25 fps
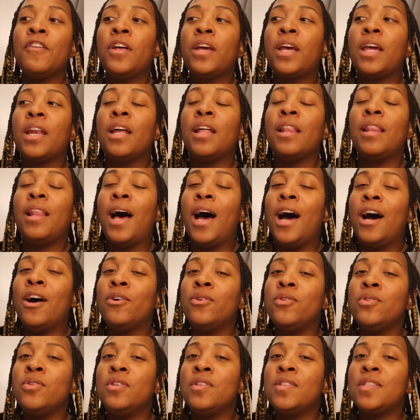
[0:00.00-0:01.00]
it
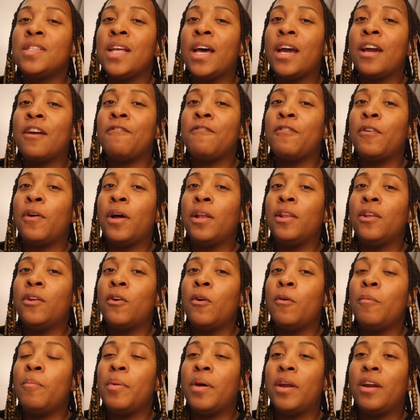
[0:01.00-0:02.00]
allows like for a
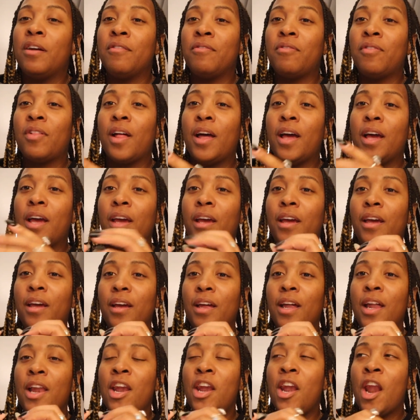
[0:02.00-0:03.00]
little bit of like
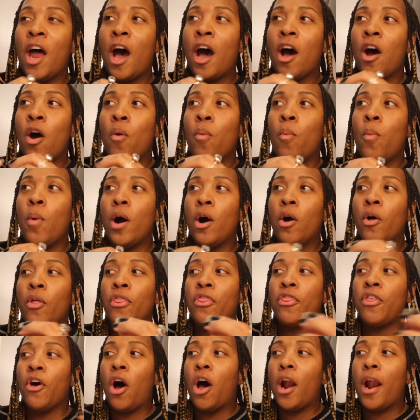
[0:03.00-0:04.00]
not a well
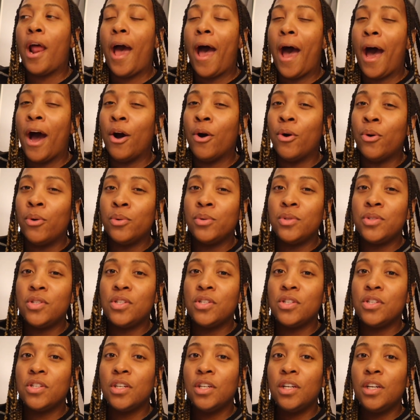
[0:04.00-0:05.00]
thought
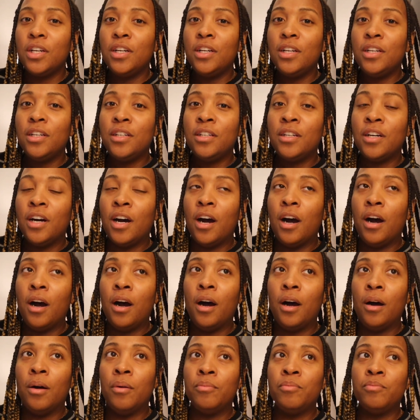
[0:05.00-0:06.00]
out
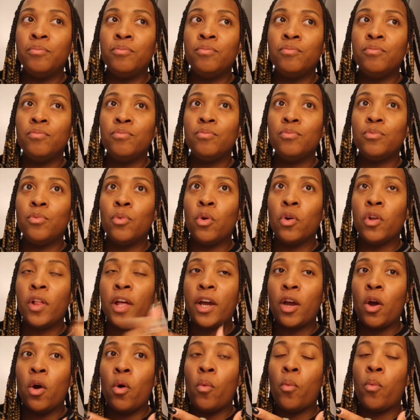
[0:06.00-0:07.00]
or
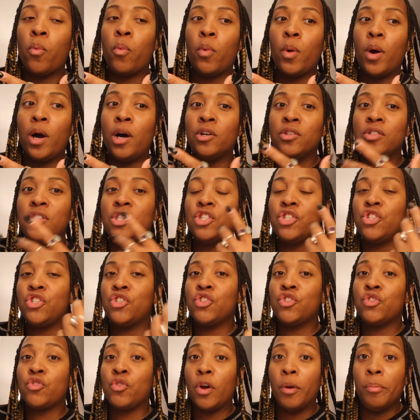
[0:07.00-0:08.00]
like a well
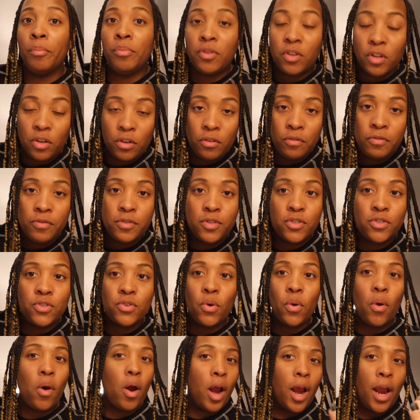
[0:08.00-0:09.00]
descriptive
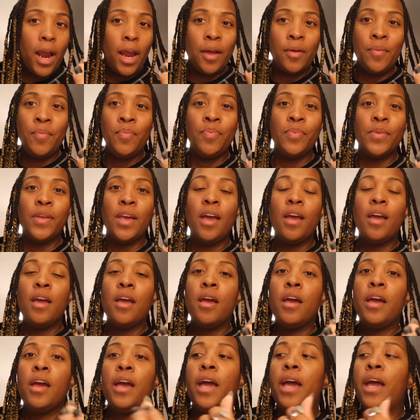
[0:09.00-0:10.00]
story,
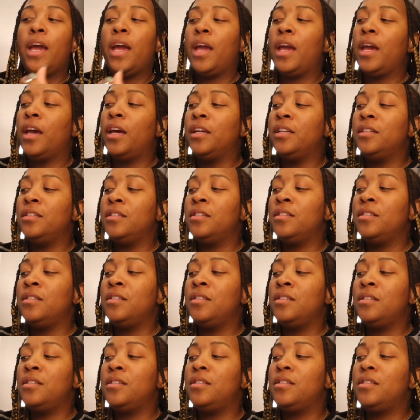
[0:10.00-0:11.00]

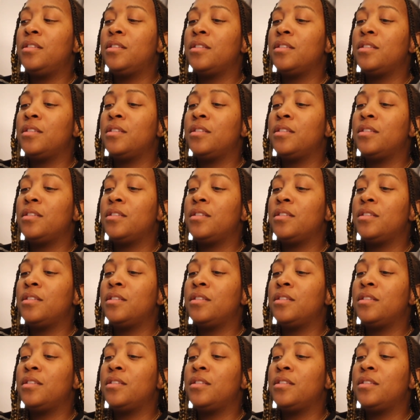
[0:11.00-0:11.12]
and